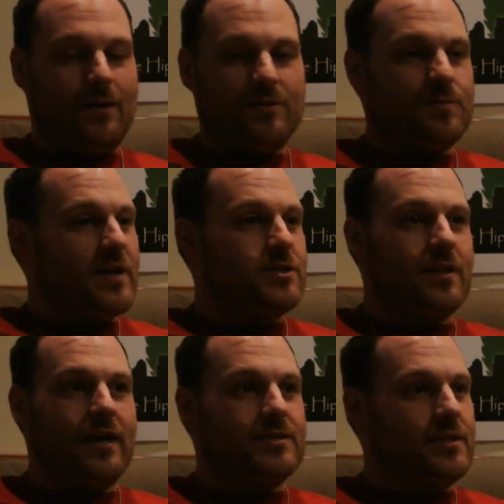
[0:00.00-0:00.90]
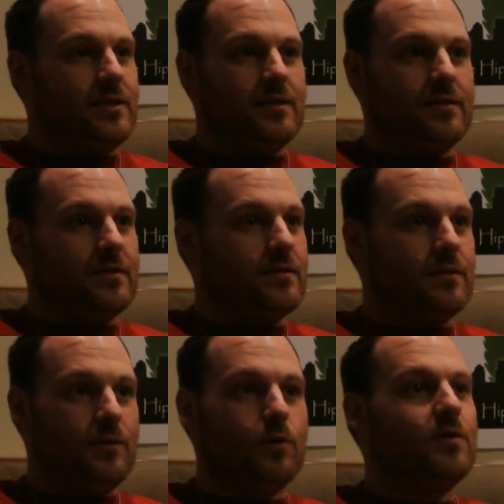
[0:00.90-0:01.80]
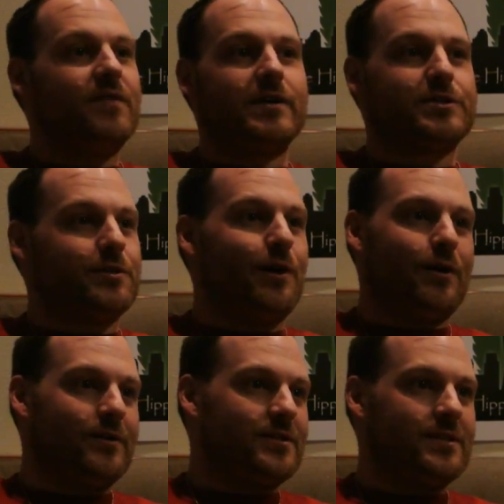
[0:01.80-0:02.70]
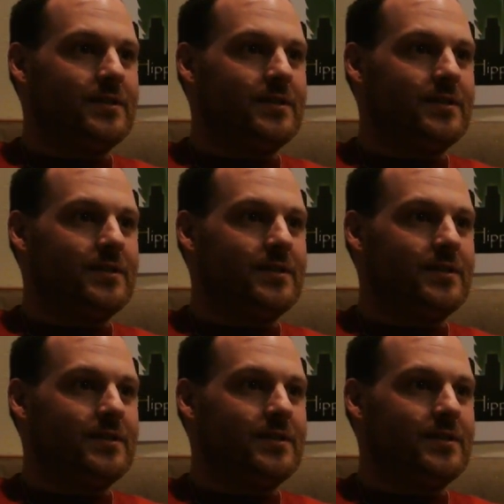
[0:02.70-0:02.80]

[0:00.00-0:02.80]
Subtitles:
We specialize in local functional art.